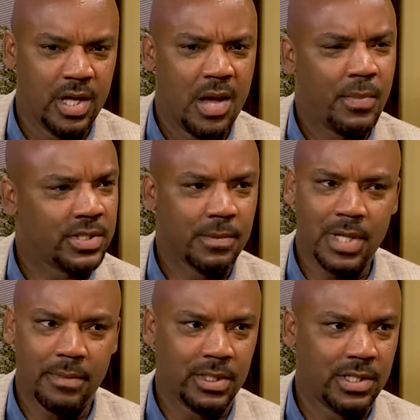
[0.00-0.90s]
but
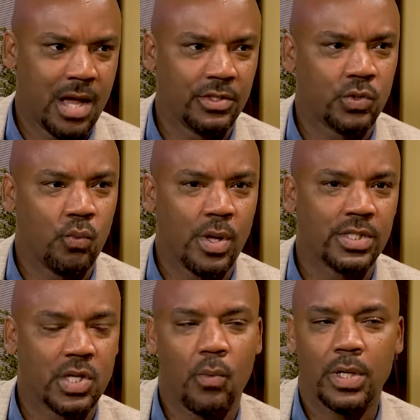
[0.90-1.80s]
sometimes a child just wants
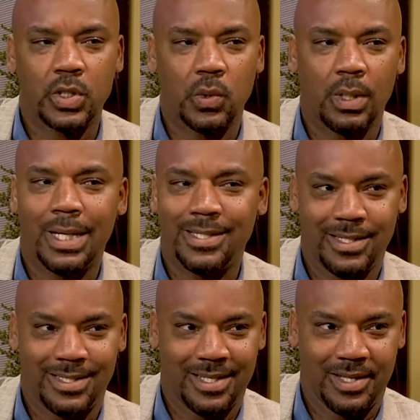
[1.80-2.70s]
someone to listen
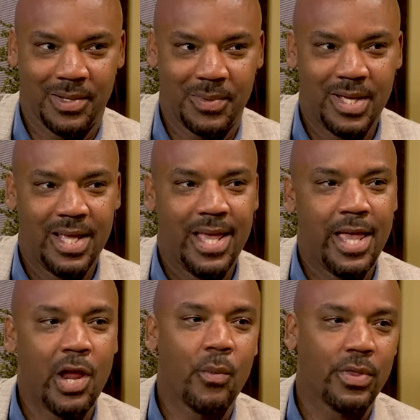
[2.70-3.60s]
to them,
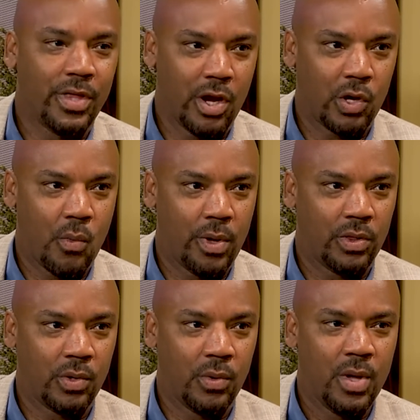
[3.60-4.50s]
hear what they're going
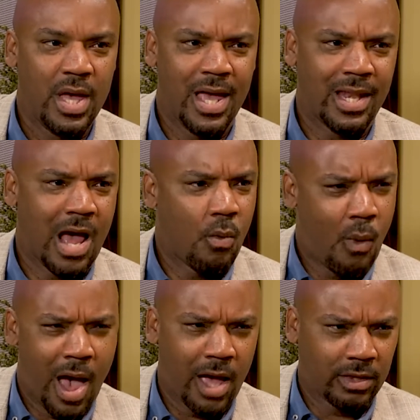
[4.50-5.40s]
through, and not
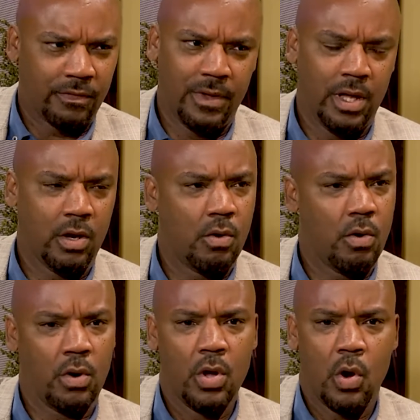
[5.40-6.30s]
wag the finger
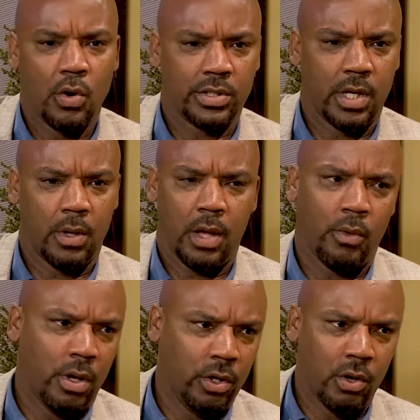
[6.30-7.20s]
or say like,
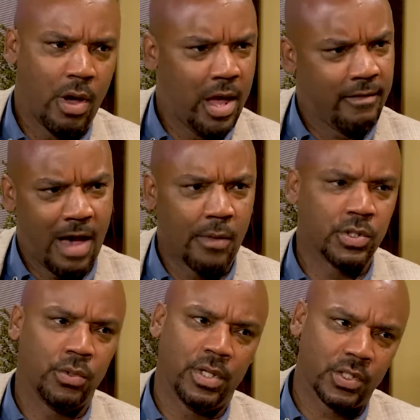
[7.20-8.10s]
well, you know, hey, if I was
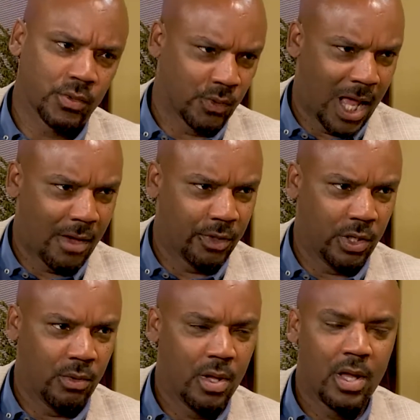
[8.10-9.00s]
you, this is what I would
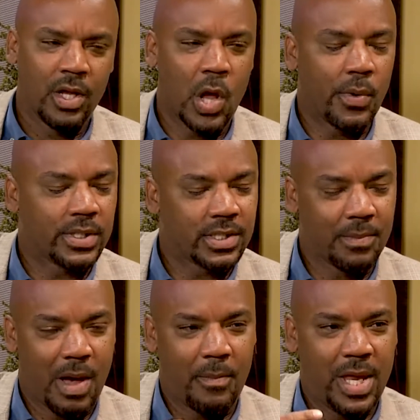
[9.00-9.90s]
do. No, it's just
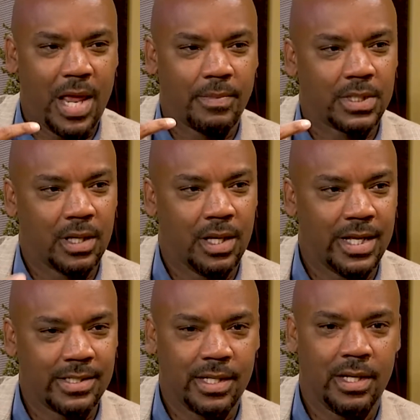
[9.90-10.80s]
about being able to
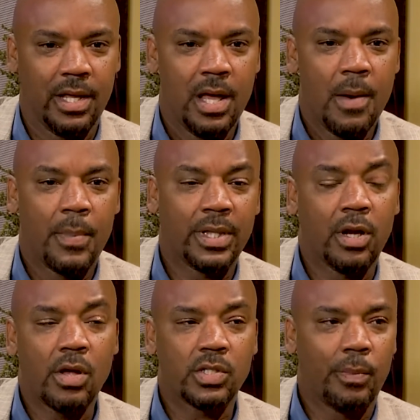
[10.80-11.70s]
listen, but then
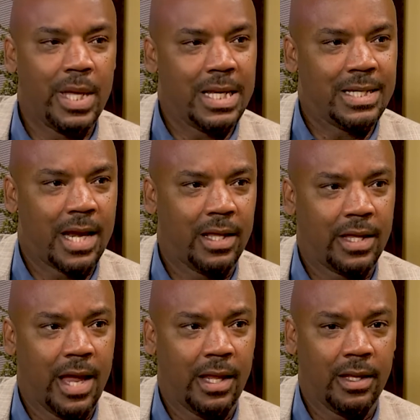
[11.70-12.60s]
also being
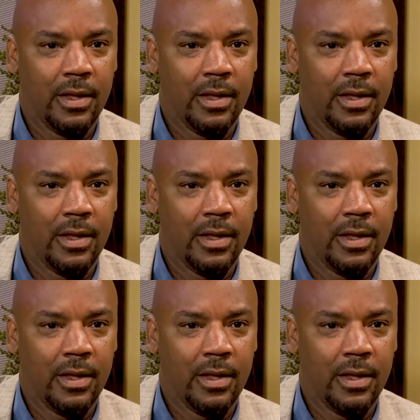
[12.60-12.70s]
dedicated.